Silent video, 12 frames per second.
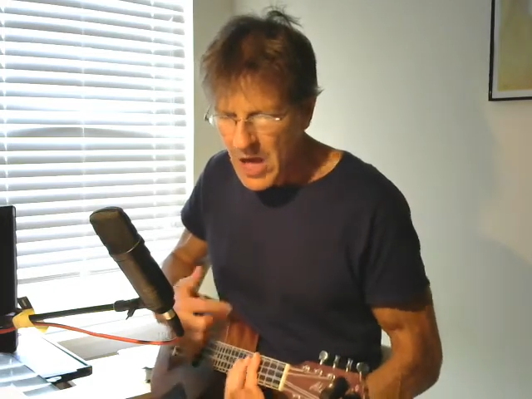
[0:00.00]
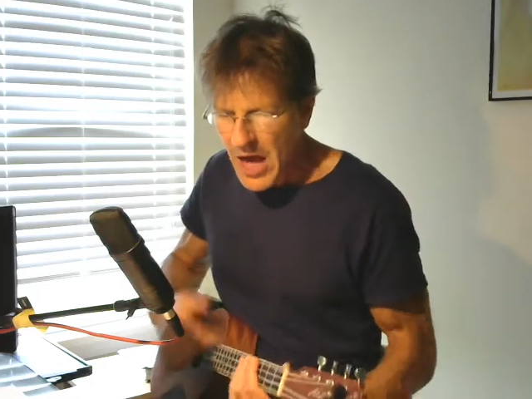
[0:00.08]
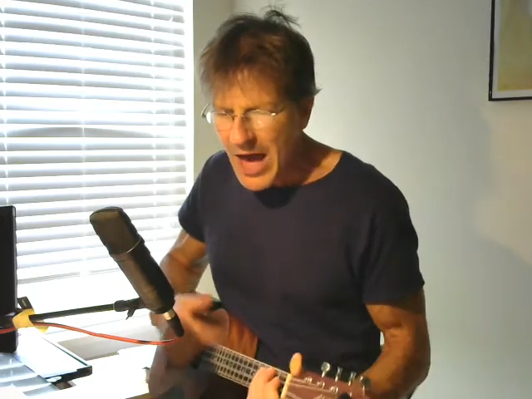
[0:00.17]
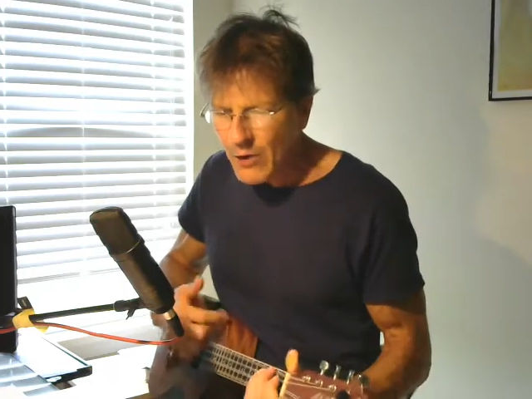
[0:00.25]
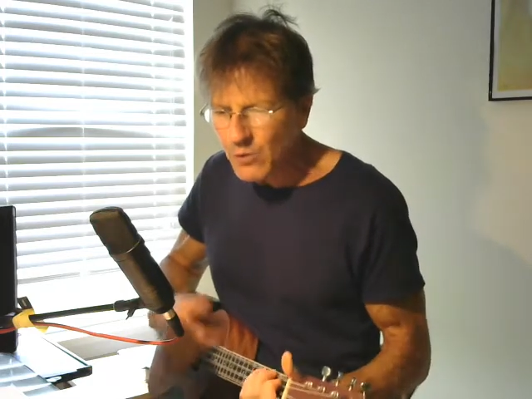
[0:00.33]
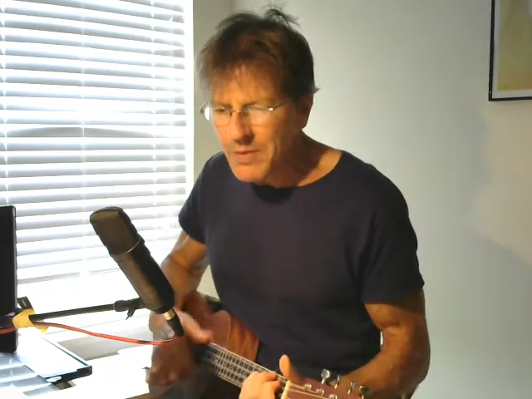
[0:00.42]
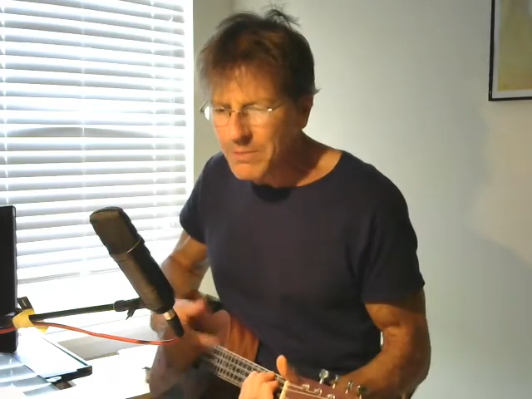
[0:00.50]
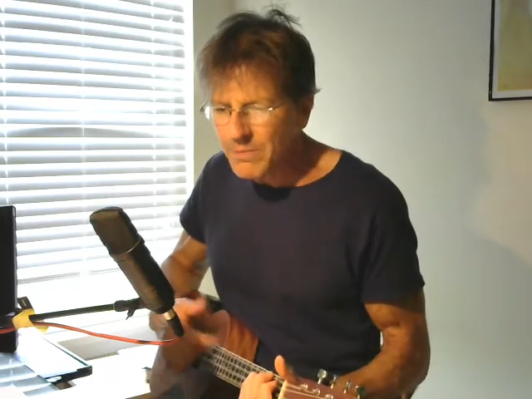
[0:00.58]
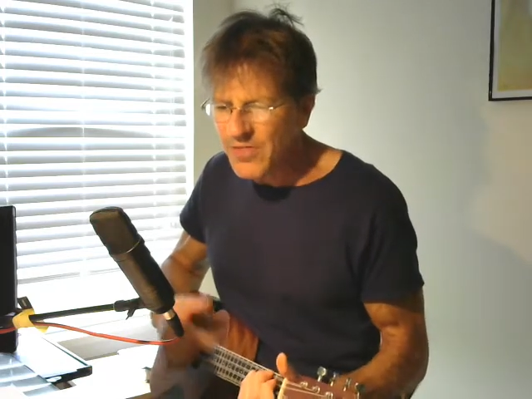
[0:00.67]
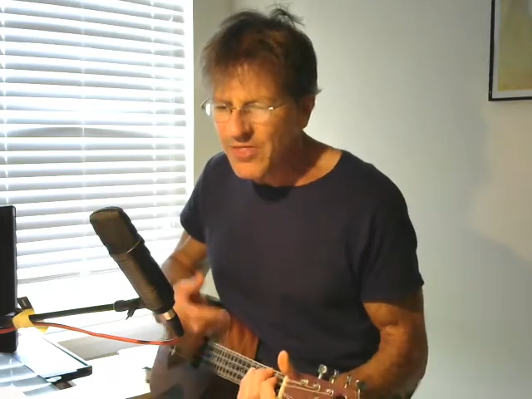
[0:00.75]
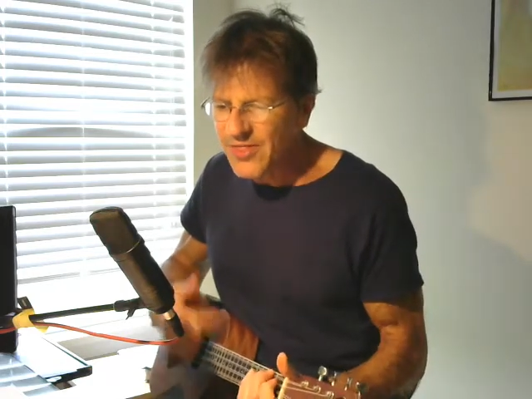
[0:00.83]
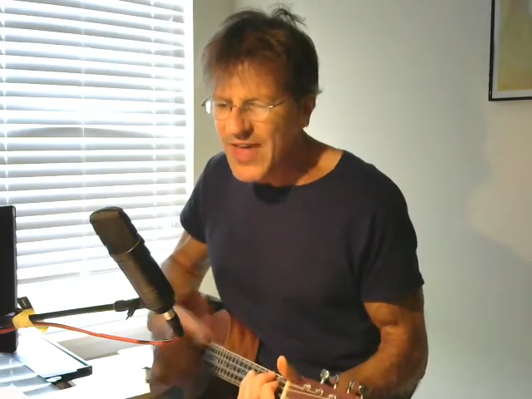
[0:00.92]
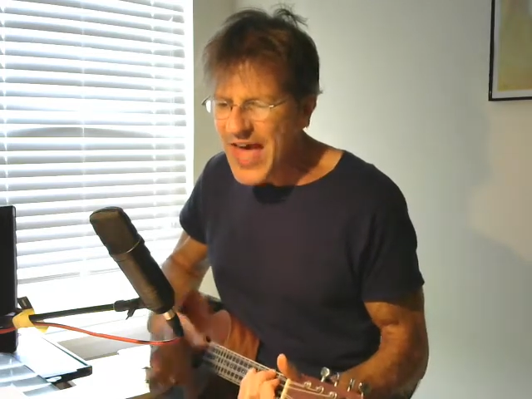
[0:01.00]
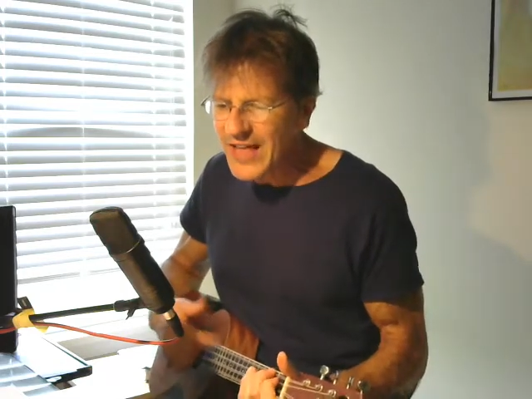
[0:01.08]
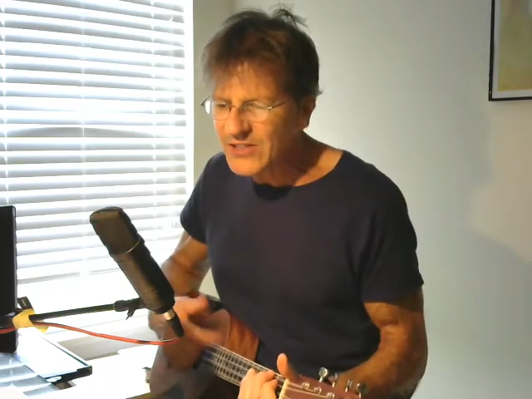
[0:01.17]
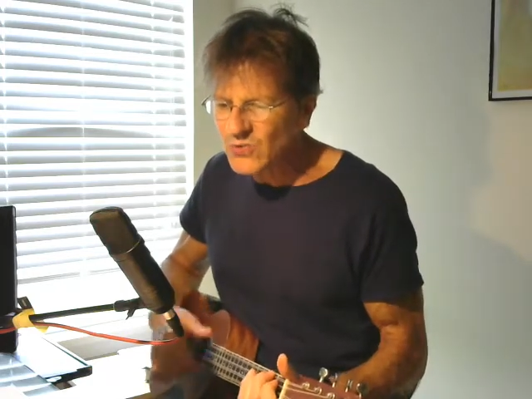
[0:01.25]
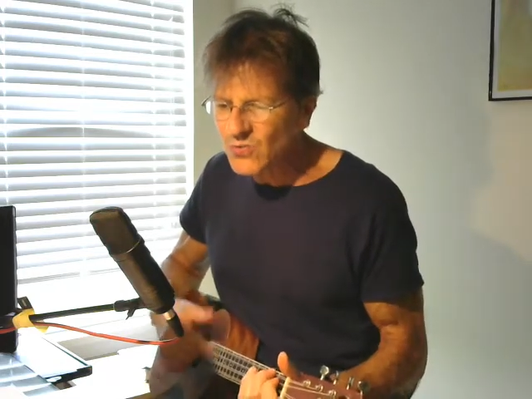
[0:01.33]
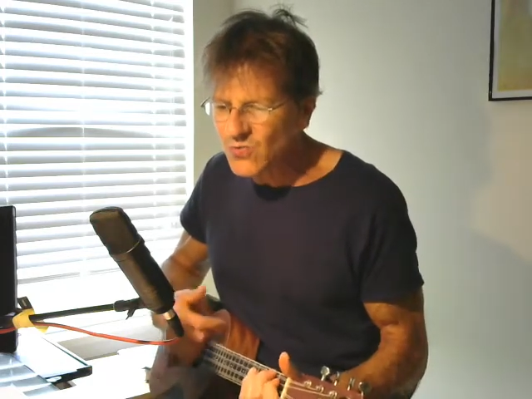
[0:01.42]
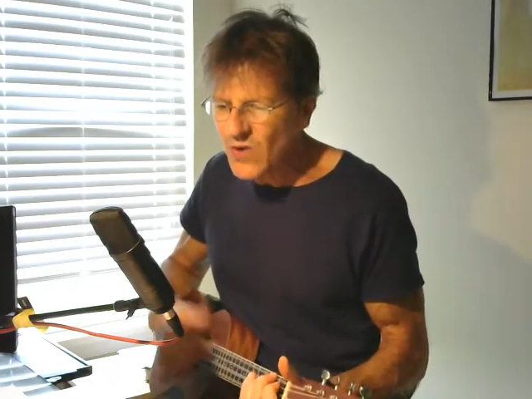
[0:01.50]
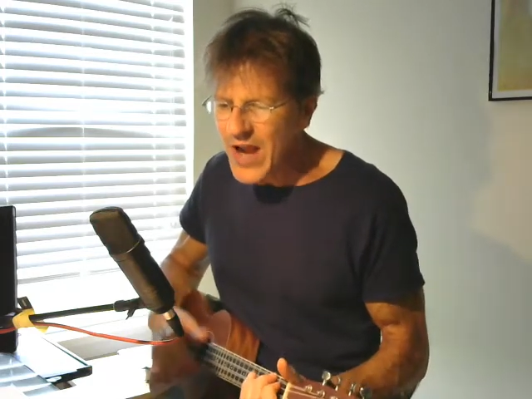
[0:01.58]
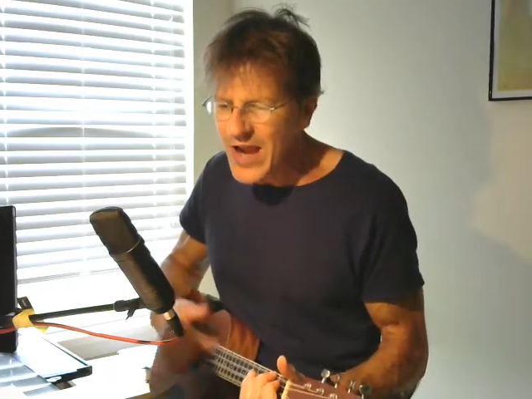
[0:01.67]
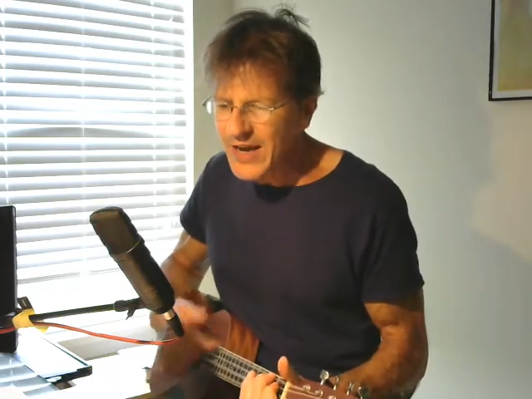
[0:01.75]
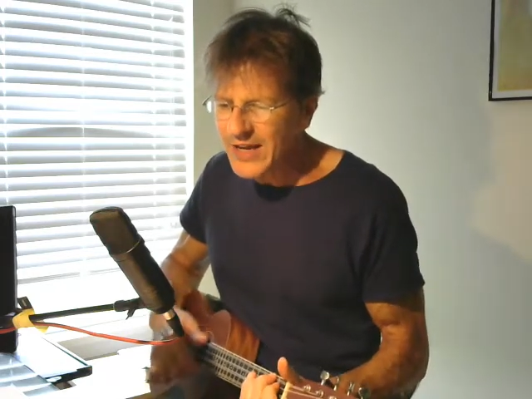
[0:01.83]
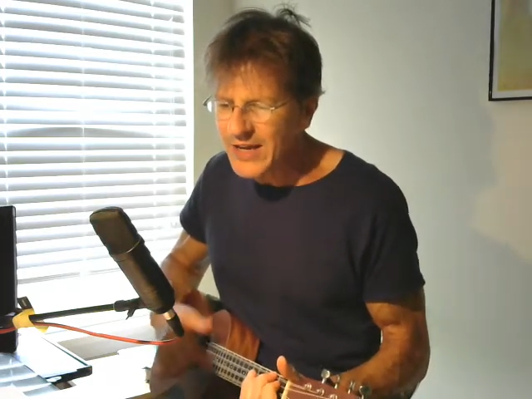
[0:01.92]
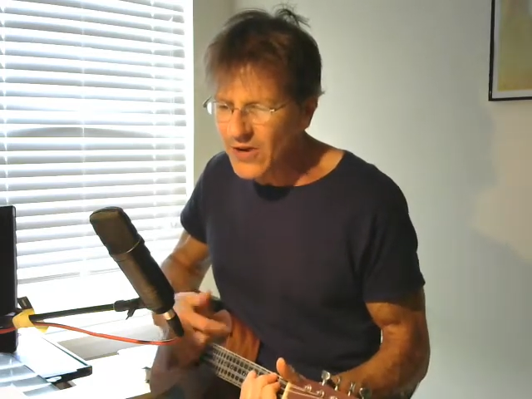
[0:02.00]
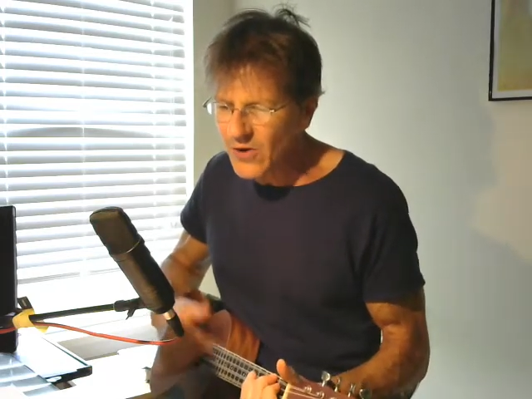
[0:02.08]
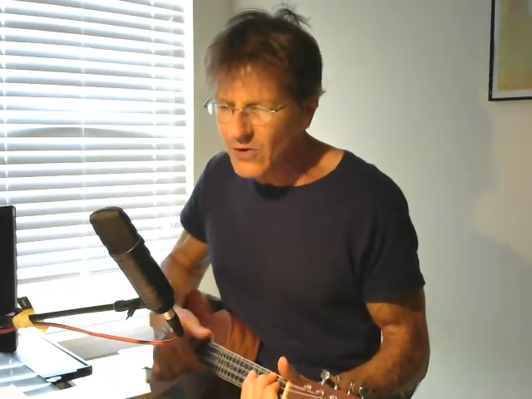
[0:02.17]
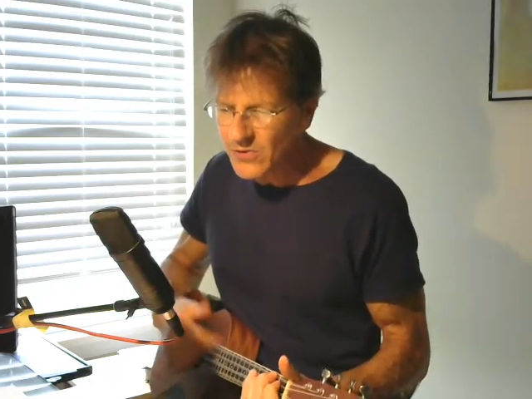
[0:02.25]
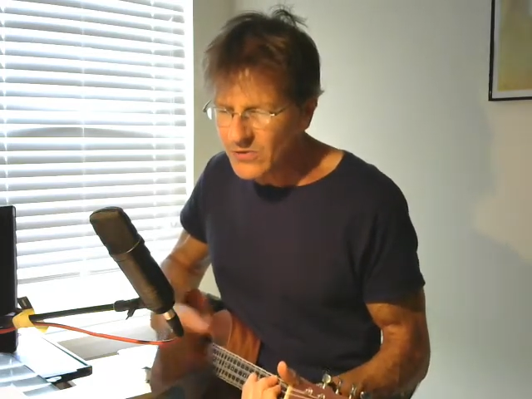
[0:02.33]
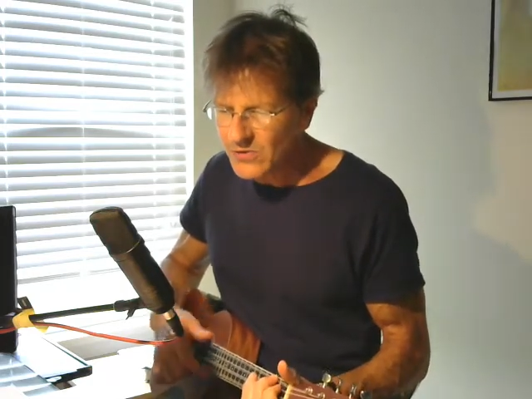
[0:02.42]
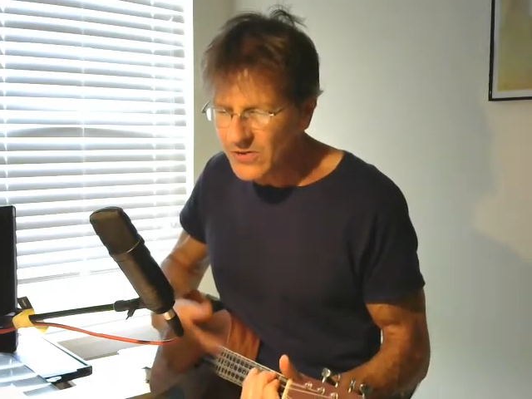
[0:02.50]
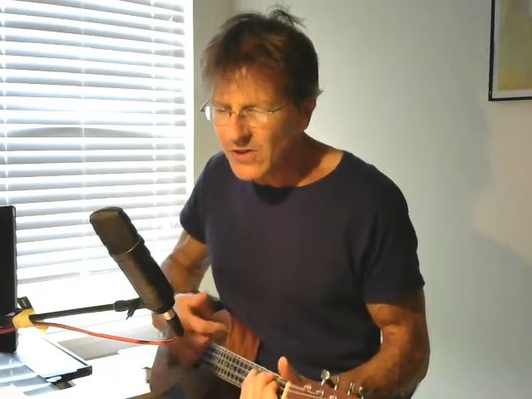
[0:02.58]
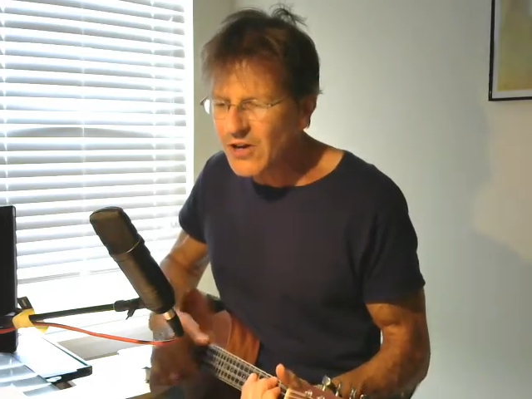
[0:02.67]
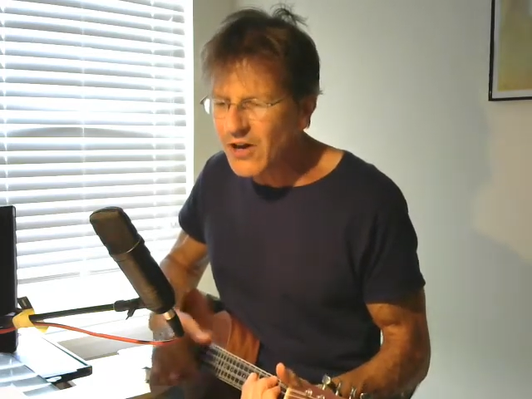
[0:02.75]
I remember there's a radio